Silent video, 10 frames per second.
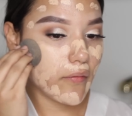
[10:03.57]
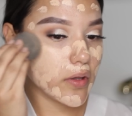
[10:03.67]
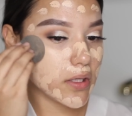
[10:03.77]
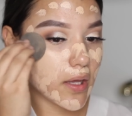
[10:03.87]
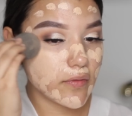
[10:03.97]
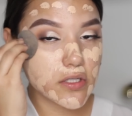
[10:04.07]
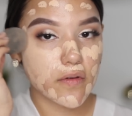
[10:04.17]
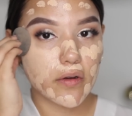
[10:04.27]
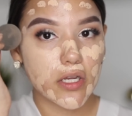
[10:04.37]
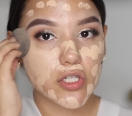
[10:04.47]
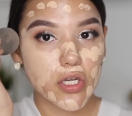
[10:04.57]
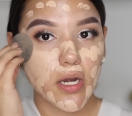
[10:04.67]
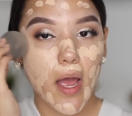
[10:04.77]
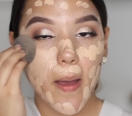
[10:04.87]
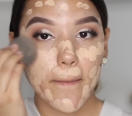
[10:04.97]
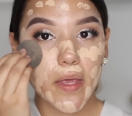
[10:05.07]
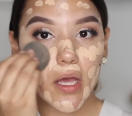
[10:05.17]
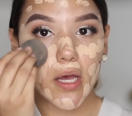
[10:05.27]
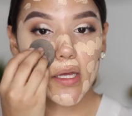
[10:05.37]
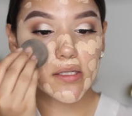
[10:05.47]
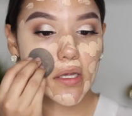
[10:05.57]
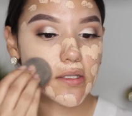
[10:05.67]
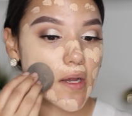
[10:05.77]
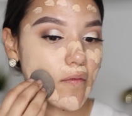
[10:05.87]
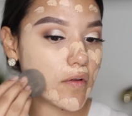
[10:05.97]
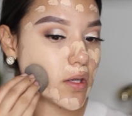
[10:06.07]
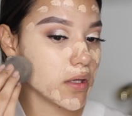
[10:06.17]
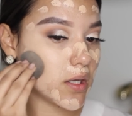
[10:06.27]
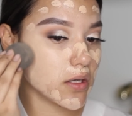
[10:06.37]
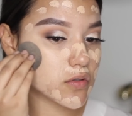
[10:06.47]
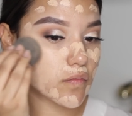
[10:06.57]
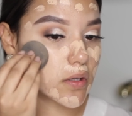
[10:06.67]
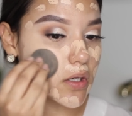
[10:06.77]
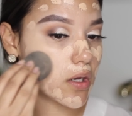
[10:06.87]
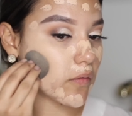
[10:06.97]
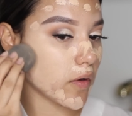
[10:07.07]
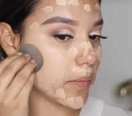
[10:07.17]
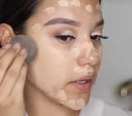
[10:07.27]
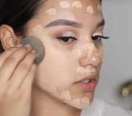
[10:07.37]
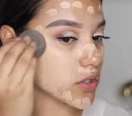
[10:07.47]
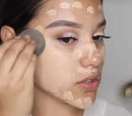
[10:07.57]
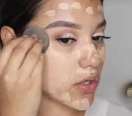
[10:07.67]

really love this foundation because it definitely is really good for pictures,